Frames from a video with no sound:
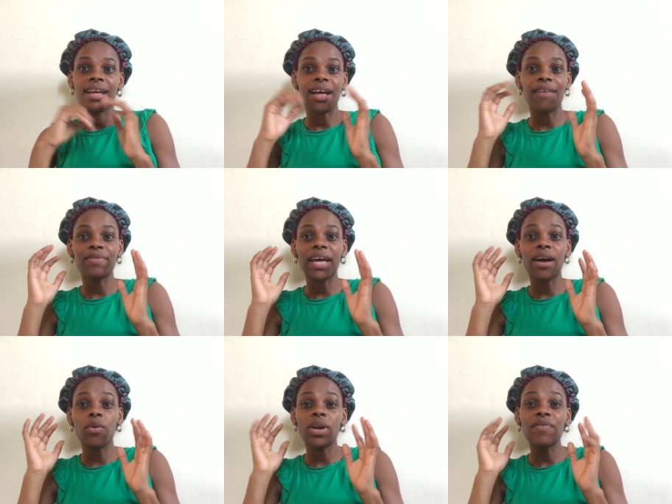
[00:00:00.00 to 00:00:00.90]
have
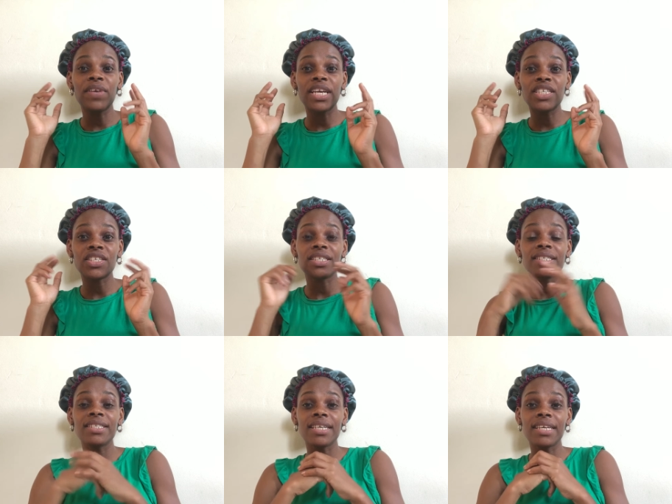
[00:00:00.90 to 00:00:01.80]
that
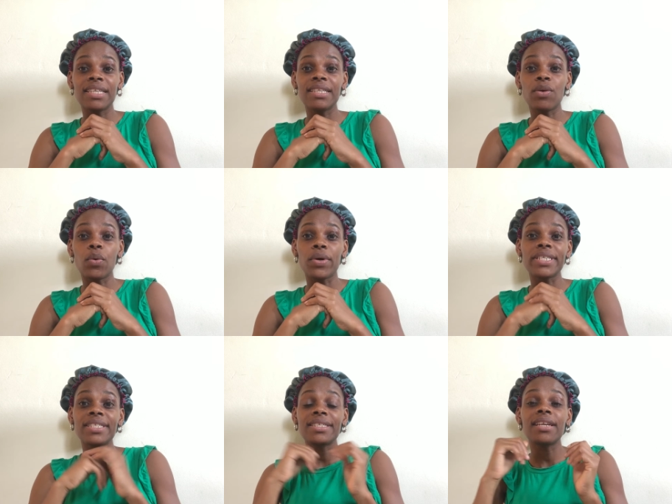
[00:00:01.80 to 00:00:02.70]
qualifications in, or
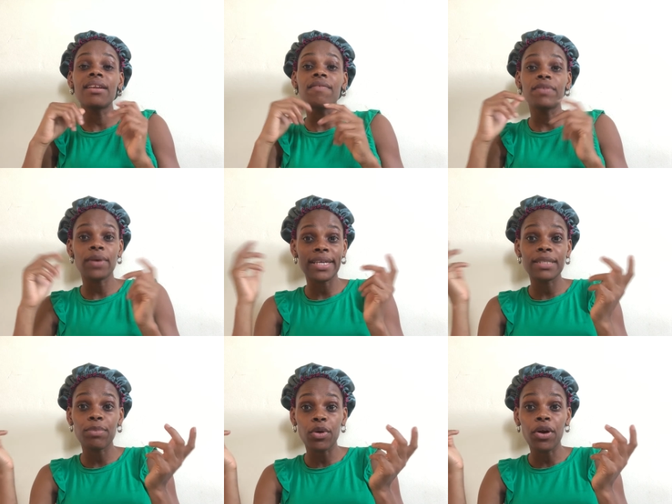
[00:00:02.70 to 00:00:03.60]
still love to
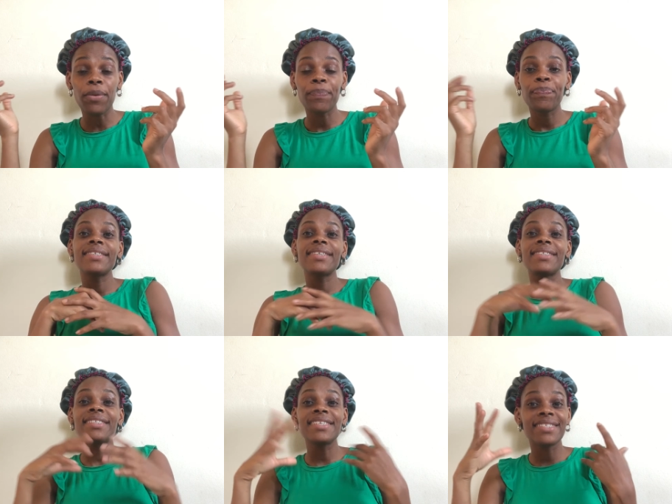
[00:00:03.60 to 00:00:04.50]
explore.
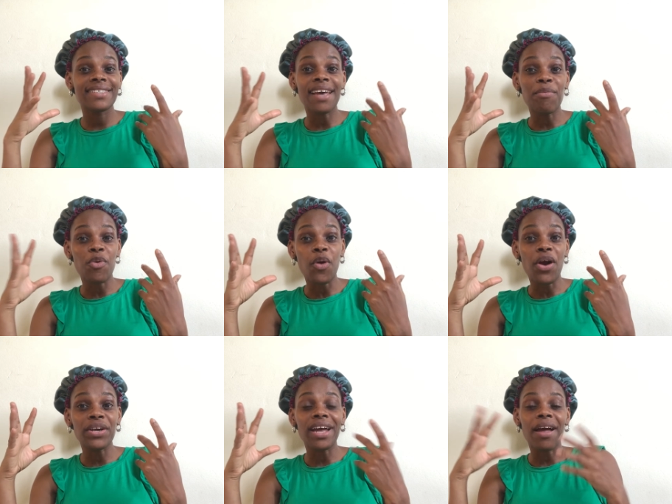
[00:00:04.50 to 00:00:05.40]
This time
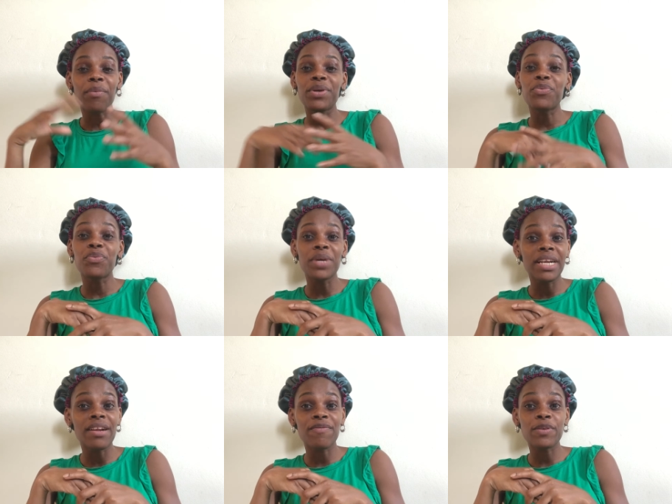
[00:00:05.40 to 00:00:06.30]
around, I would
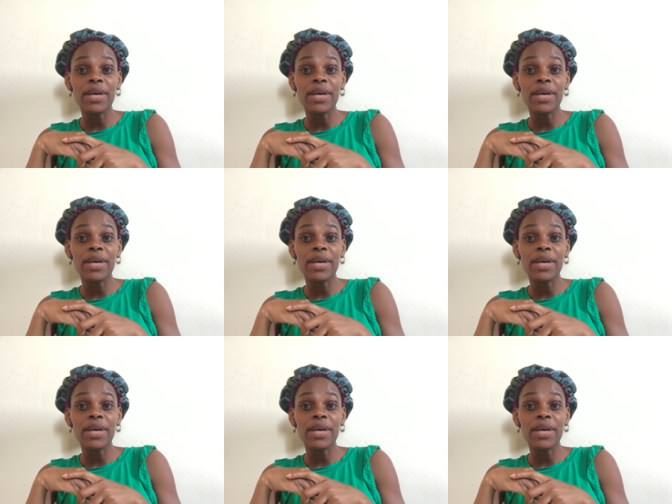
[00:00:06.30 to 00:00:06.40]
really love to